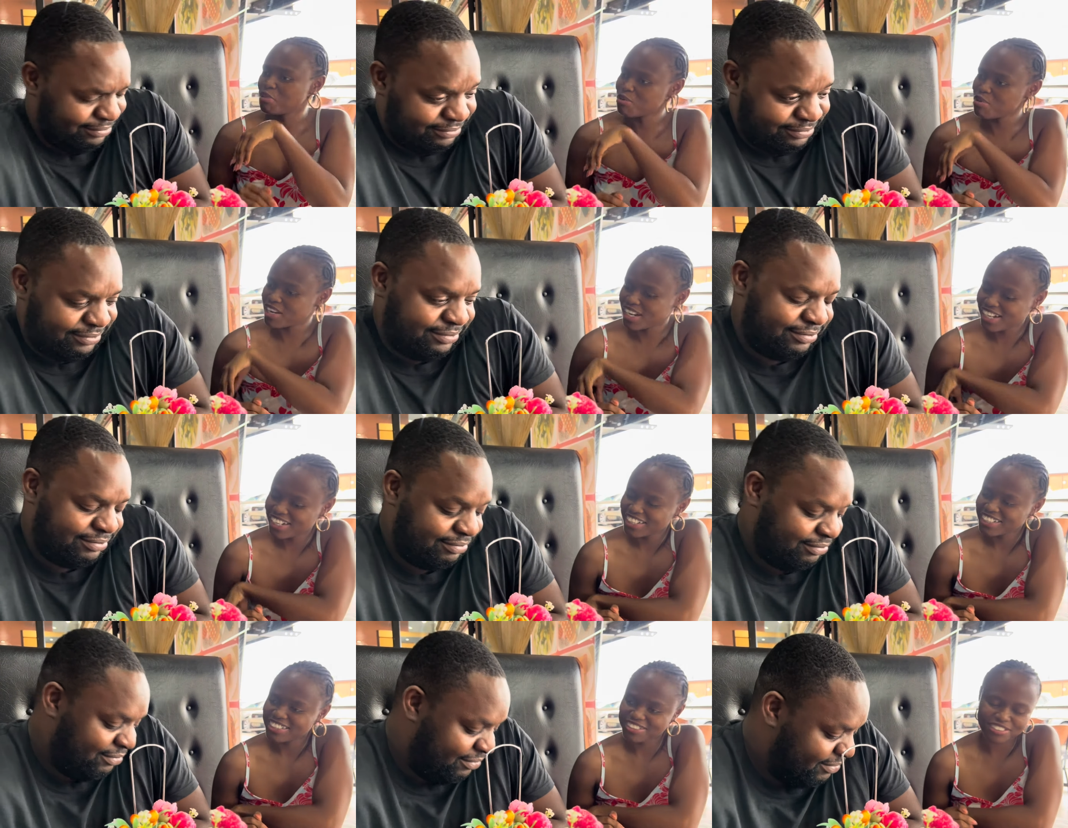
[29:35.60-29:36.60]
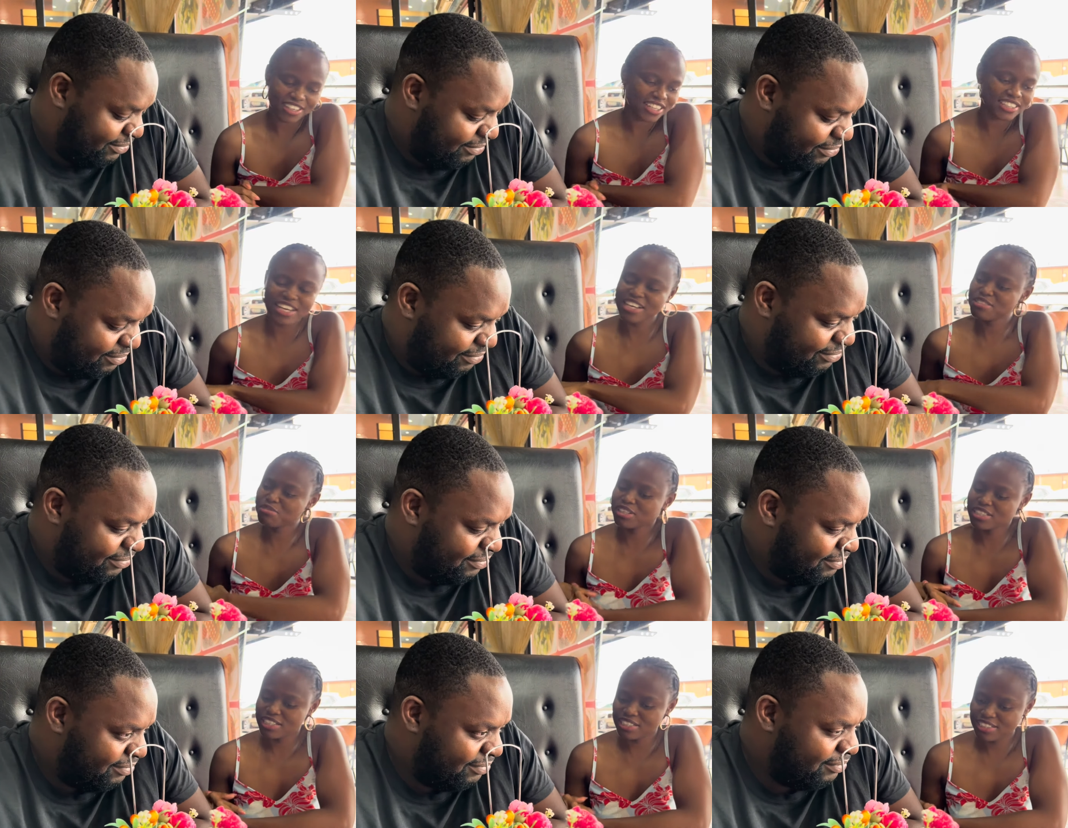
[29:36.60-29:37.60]
Speaker 1: Manuela. Okay, in the last one,
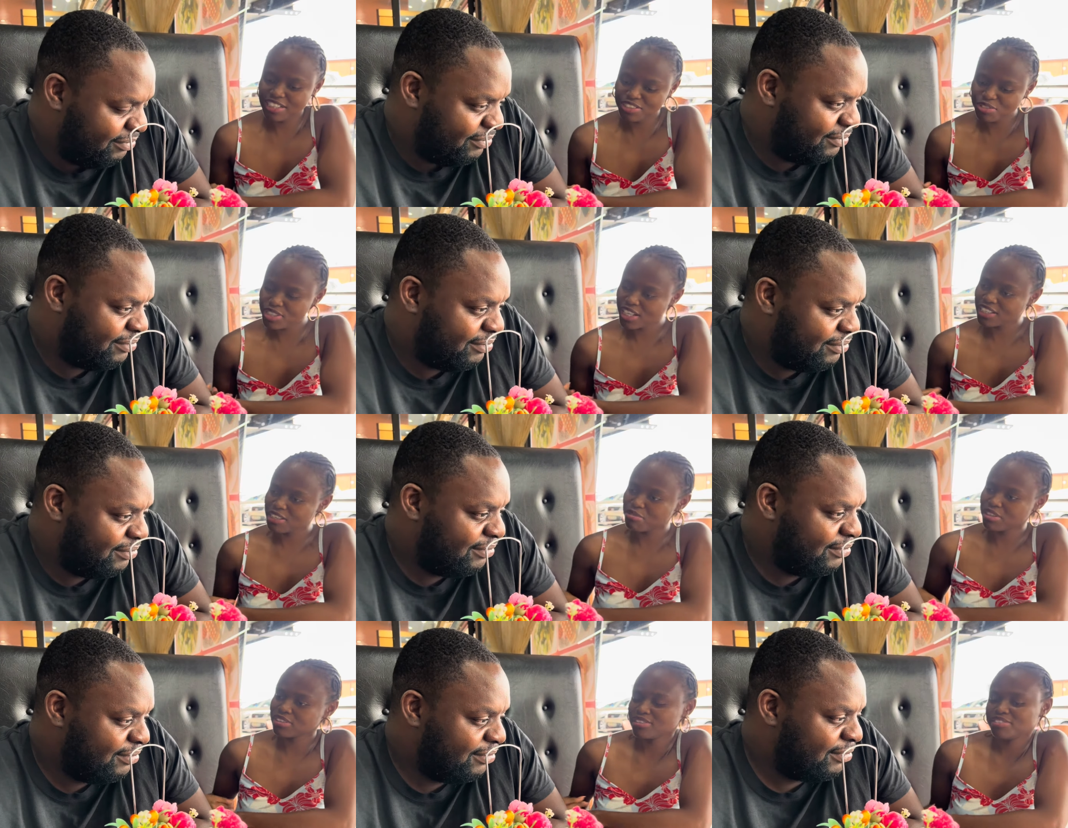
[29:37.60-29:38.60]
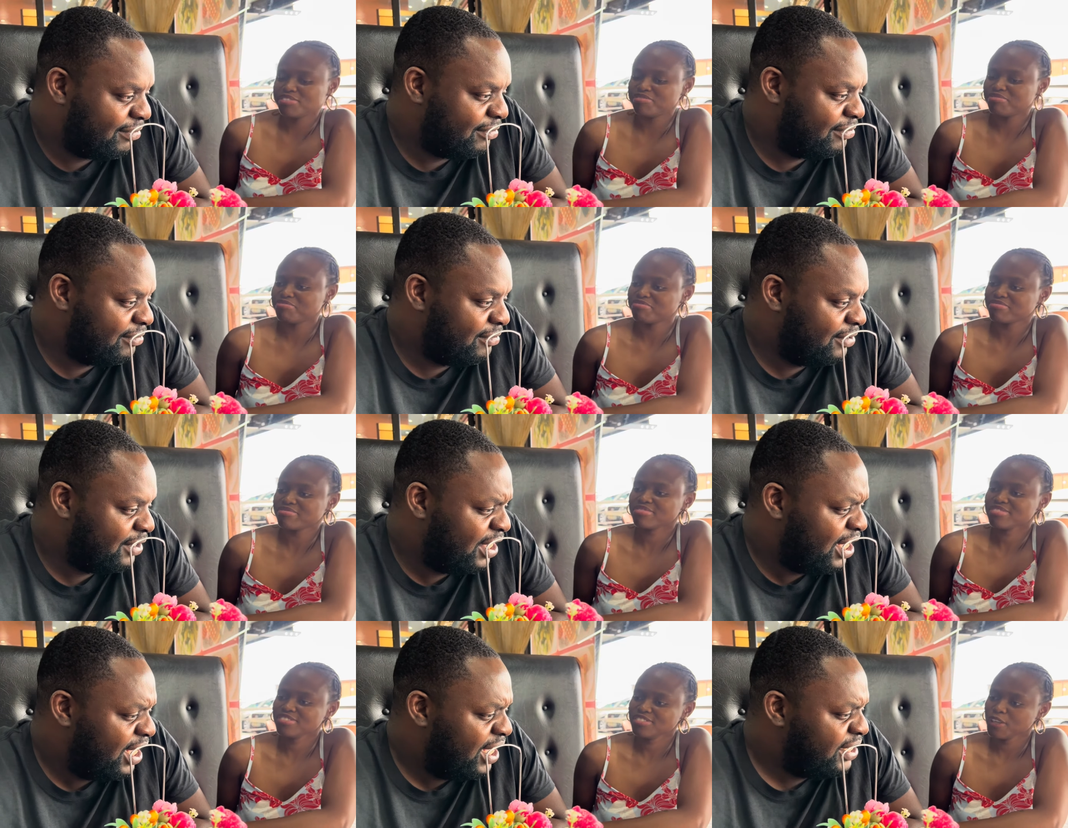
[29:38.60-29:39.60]
dance date, you take that one.
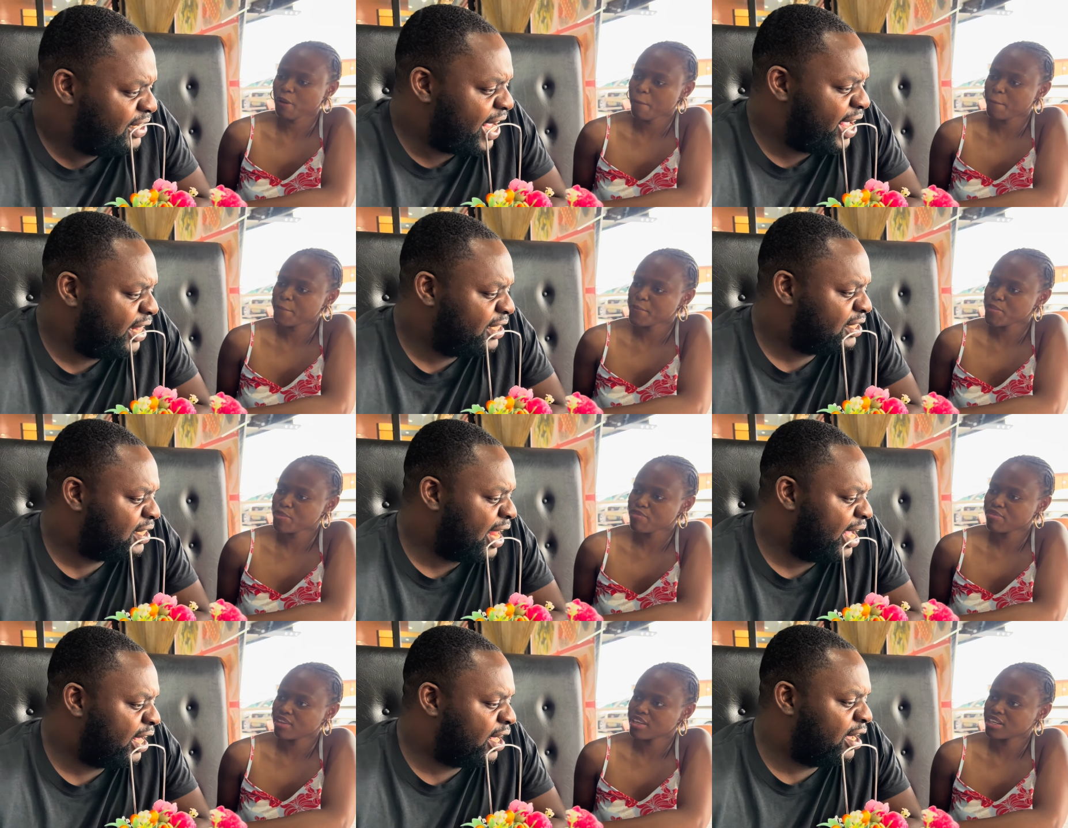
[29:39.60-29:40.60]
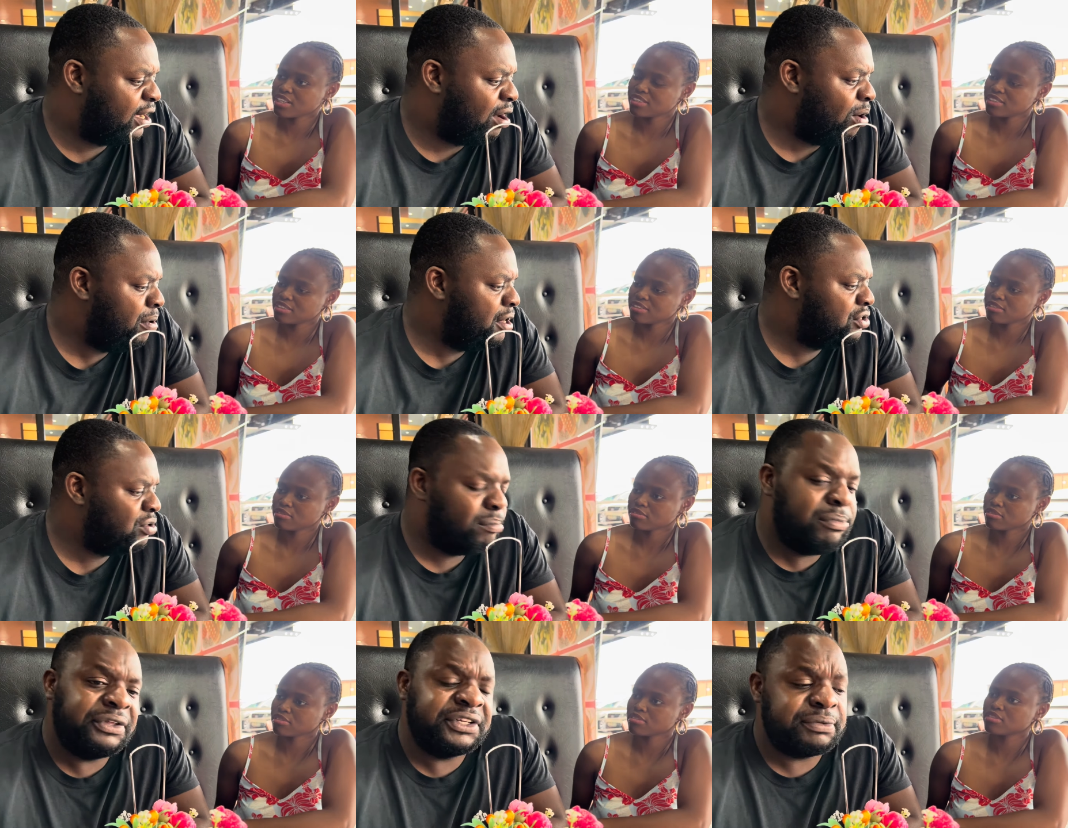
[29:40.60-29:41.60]
Speaker 2: Dance, like going to a
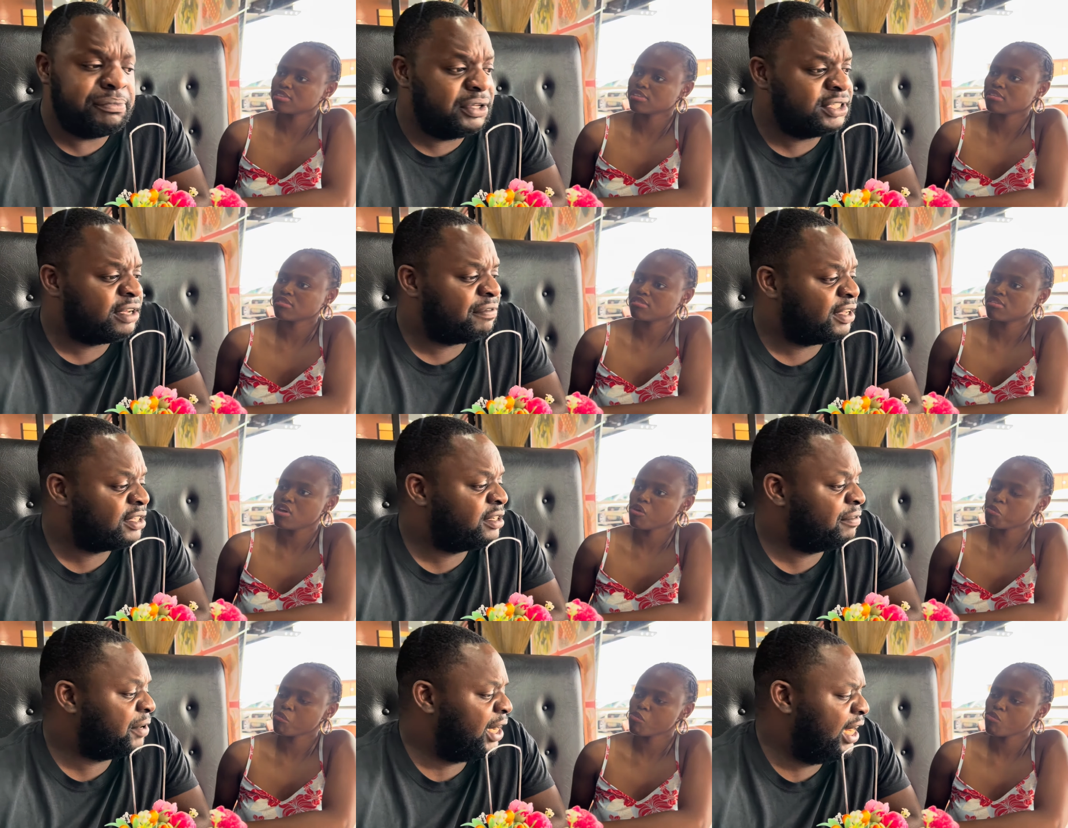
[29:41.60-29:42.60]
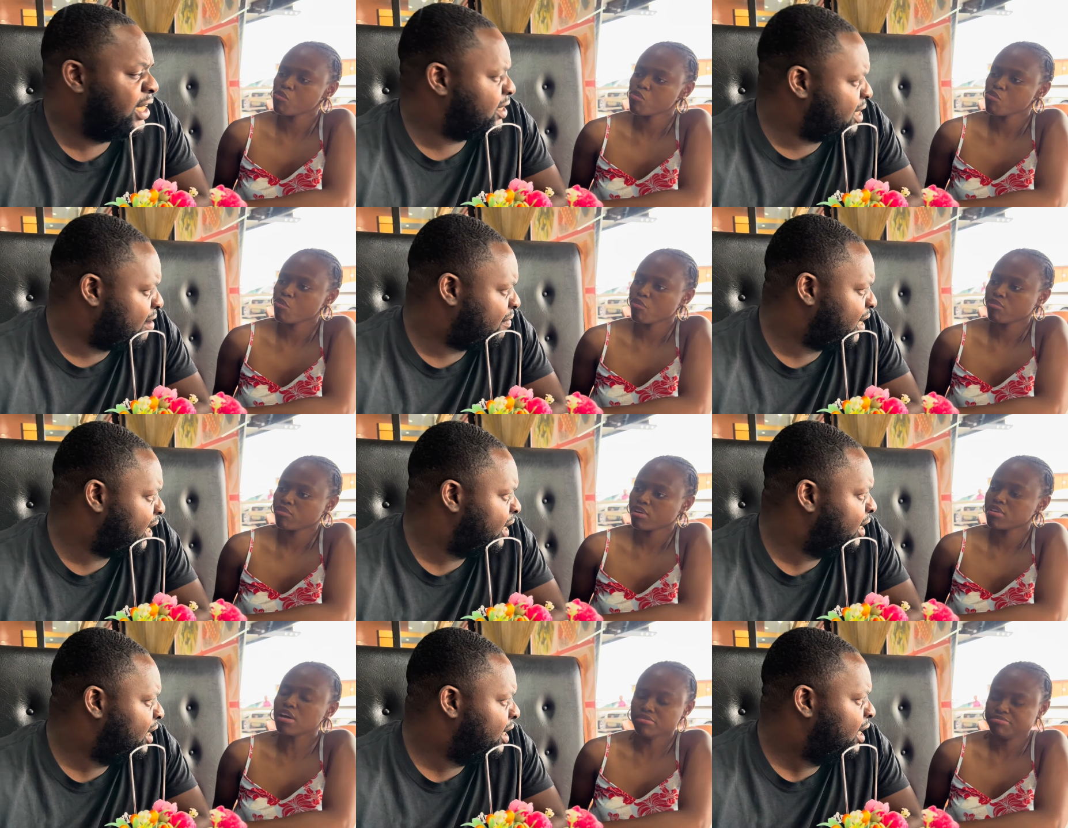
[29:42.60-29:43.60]
music festival and stuff, ne?
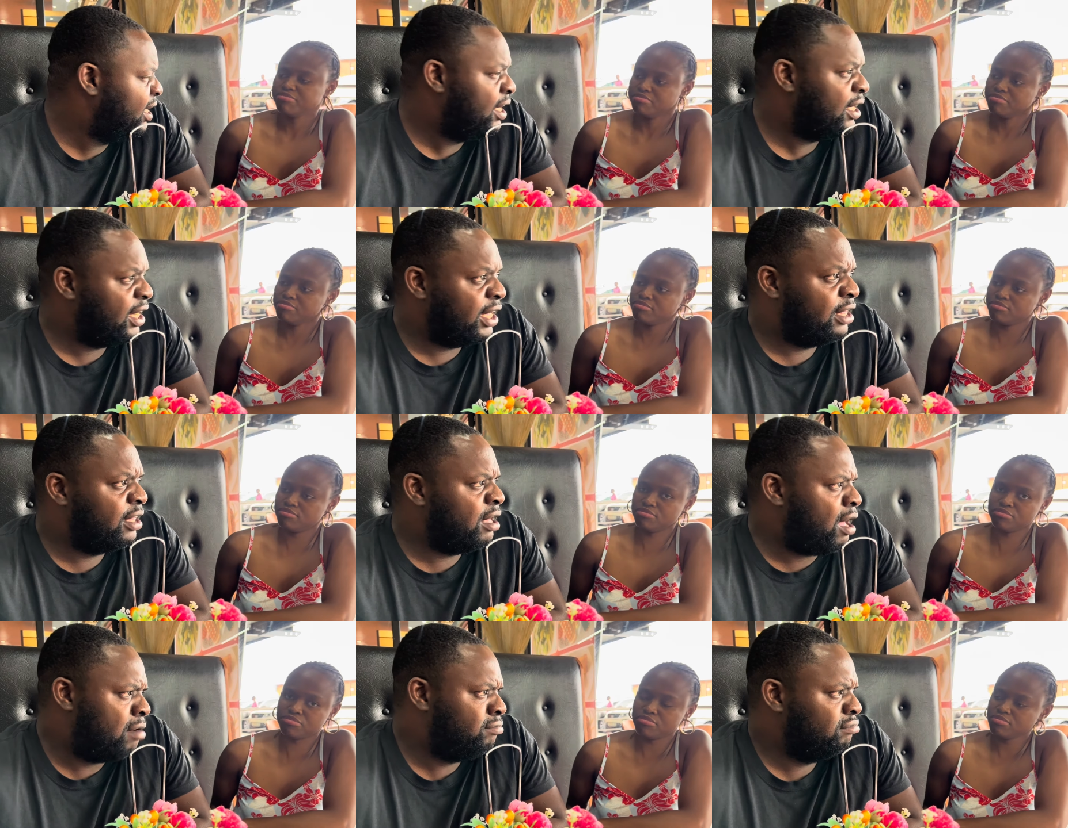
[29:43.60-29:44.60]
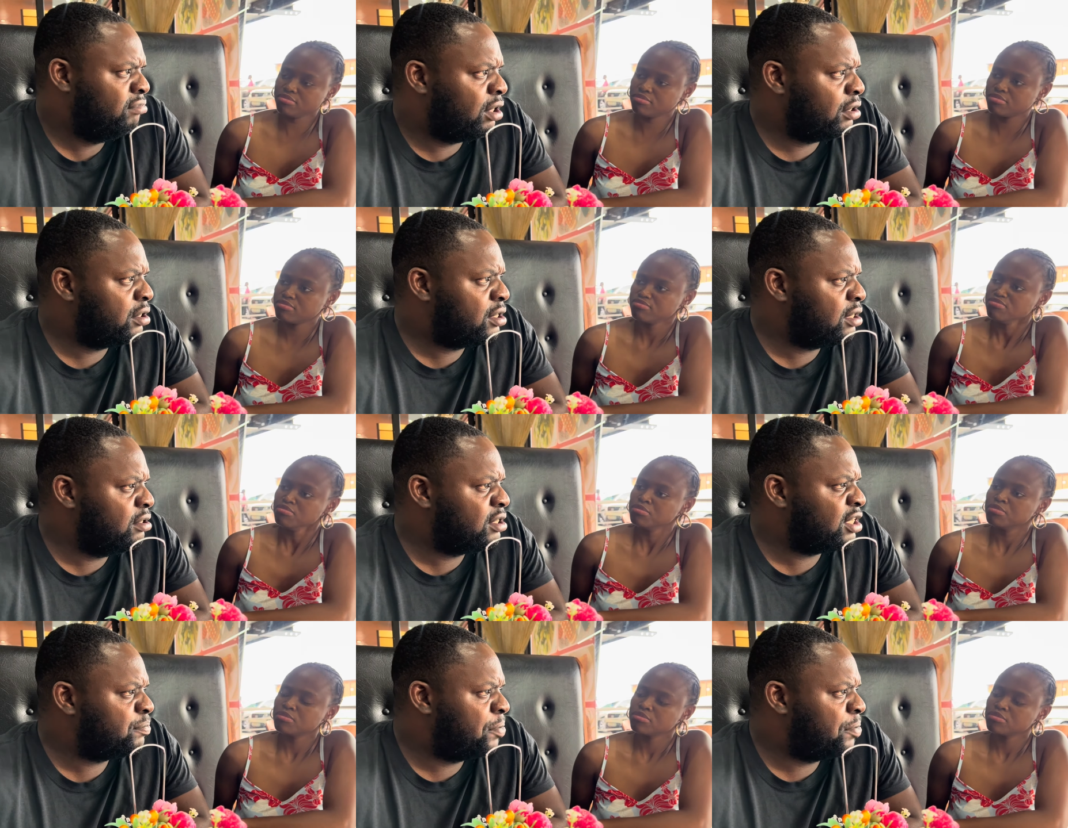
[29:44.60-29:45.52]
Yeah. Like, yeah, you, you just